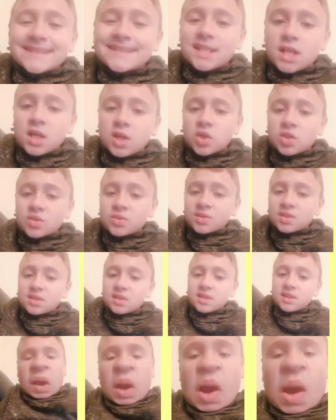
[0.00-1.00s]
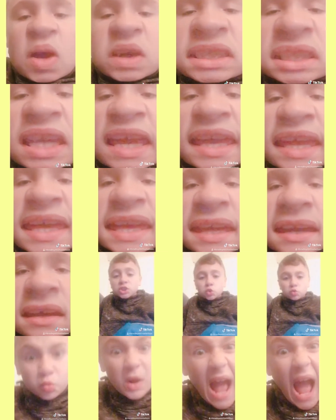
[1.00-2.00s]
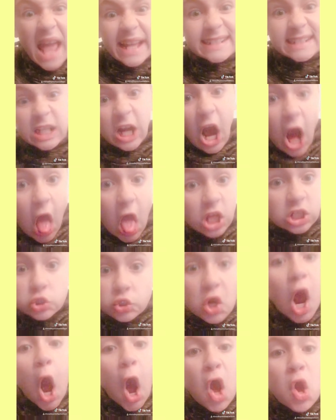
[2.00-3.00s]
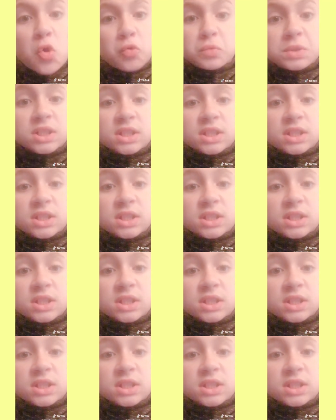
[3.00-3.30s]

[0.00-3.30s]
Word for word: Toes. Horsey, Twinkle Toes